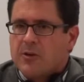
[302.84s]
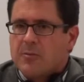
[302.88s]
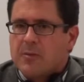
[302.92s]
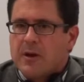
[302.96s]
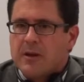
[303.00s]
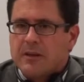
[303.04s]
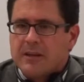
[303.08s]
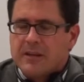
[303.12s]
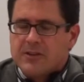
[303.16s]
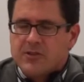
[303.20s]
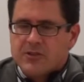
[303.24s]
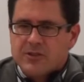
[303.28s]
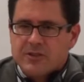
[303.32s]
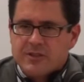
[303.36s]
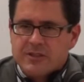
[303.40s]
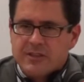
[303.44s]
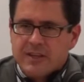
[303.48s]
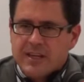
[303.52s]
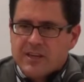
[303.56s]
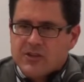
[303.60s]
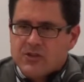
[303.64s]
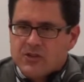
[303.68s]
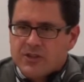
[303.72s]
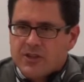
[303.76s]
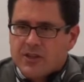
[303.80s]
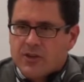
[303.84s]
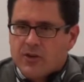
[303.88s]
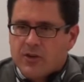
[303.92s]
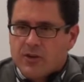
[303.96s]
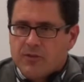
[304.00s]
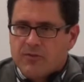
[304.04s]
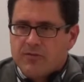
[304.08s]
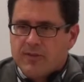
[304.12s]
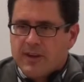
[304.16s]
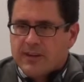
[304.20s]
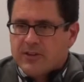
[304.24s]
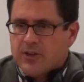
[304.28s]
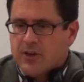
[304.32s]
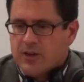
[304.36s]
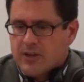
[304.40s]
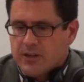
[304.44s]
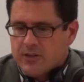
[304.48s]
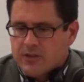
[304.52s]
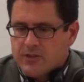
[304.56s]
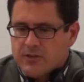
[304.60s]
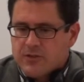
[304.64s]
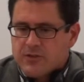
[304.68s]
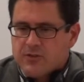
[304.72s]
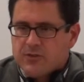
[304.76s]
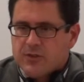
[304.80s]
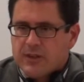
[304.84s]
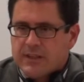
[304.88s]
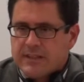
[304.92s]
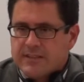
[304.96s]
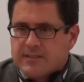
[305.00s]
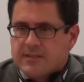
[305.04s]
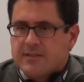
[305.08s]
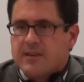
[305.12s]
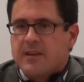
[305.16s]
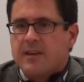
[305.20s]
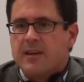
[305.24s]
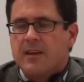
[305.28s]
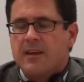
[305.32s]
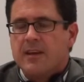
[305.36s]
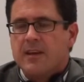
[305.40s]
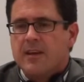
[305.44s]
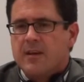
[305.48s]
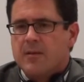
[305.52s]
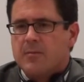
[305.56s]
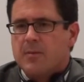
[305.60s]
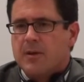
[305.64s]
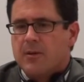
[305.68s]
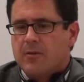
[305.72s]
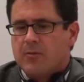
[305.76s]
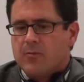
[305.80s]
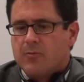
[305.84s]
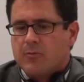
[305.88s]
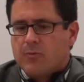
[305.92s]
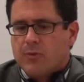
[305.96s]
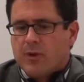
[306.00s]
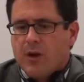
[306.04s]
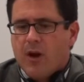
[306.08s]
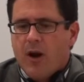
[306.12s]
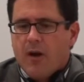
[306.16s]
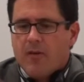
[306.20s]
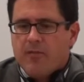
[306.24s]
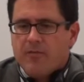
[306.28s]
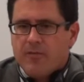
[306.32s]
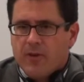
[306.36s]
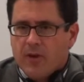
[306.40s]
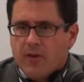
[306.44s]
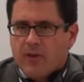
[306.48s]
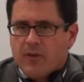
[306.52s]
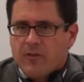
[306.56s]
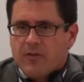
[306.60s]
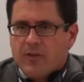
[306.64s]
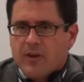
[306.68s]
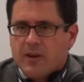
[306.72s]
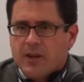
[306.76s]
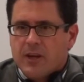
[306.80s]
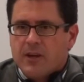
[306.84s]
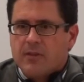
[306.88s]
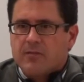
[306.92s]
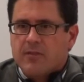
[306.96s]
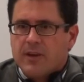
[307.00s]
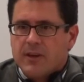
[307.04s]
we learn about legislation that could affect our industries, but we all focus